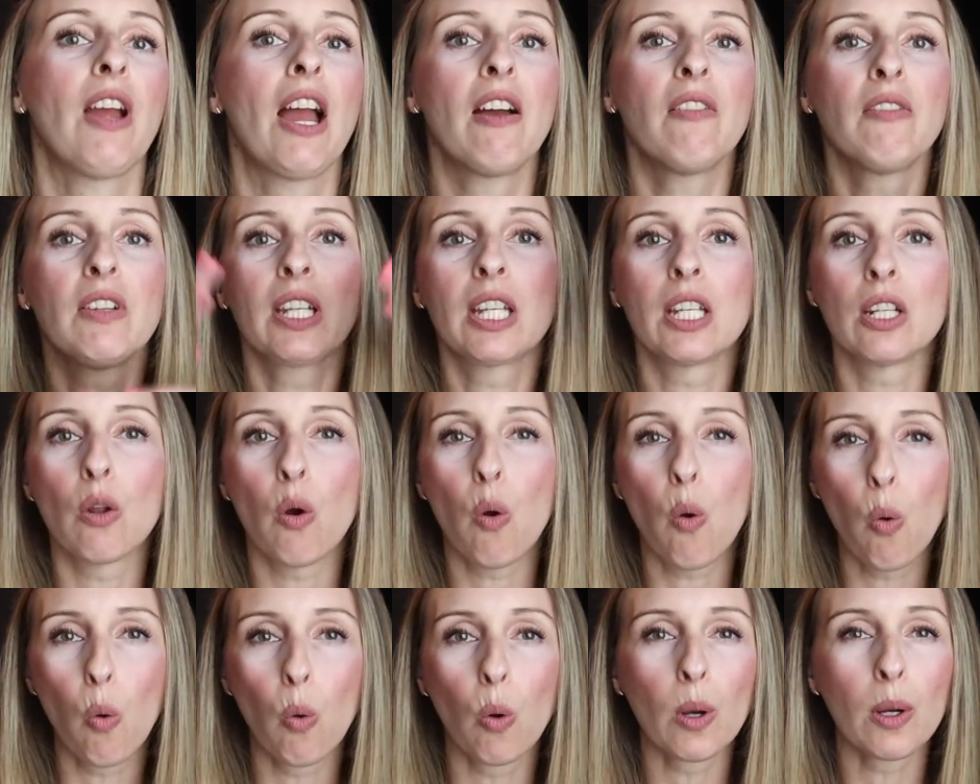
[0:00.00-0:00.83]
Having an
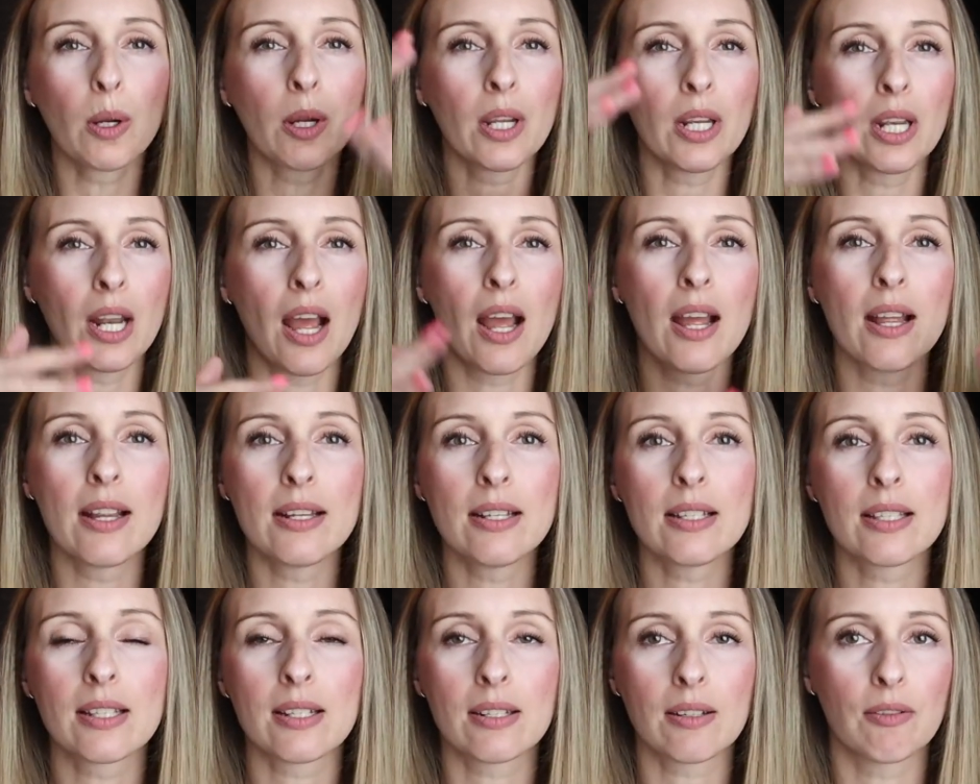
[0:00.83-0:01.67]

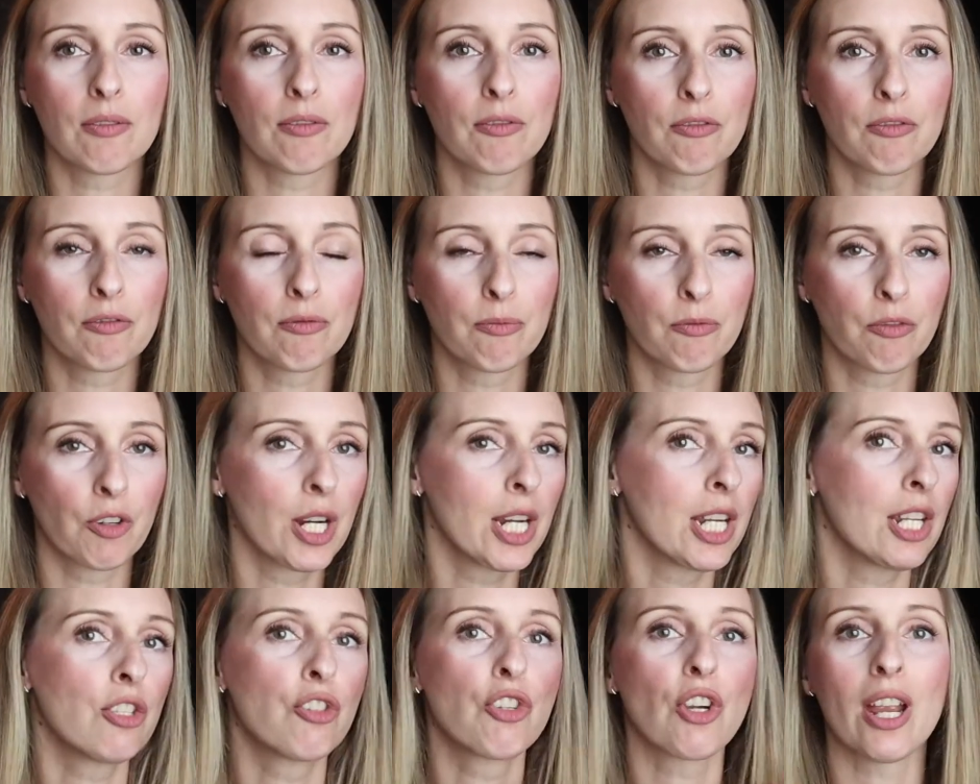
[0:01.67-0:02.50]
organized
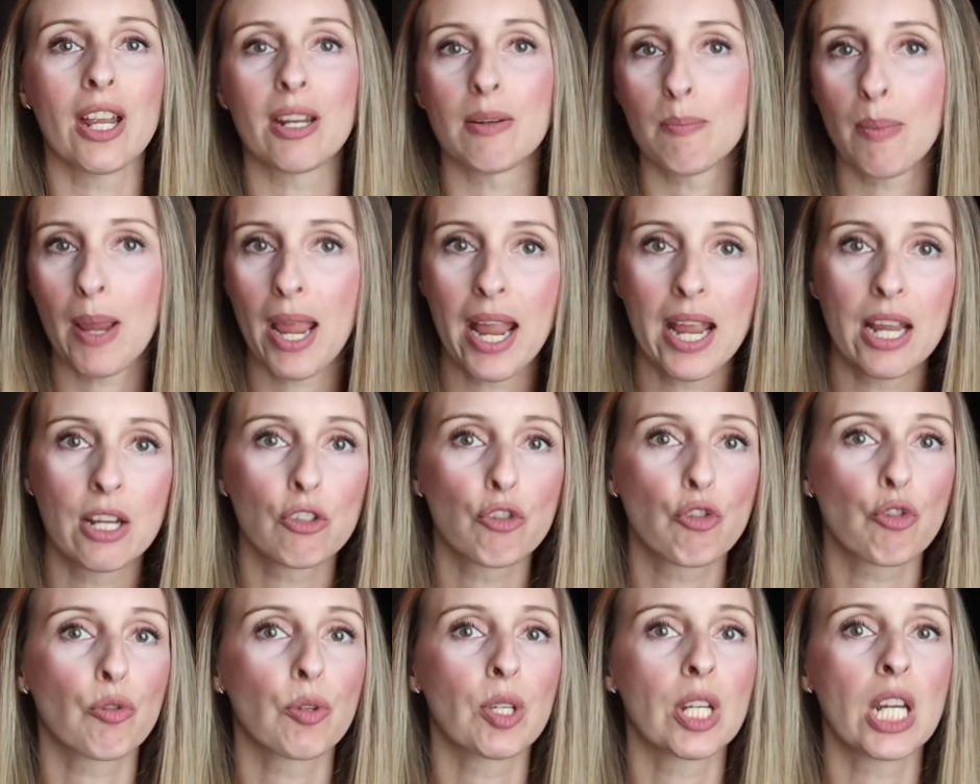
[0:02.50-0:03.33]
fridge and
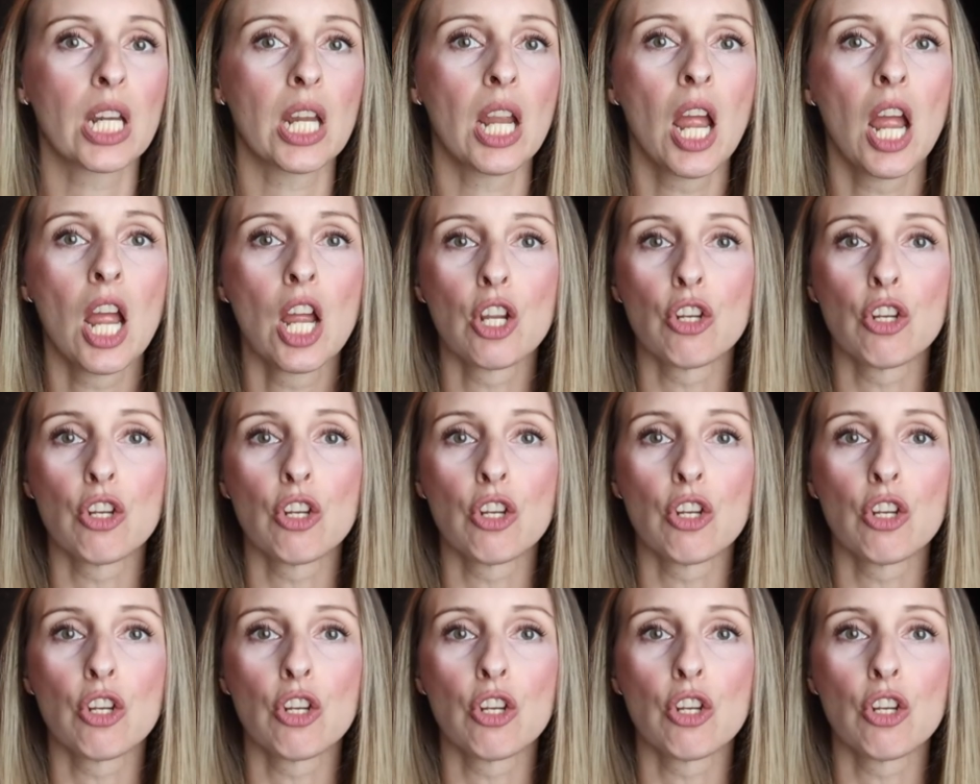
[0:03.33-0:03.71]
pantry,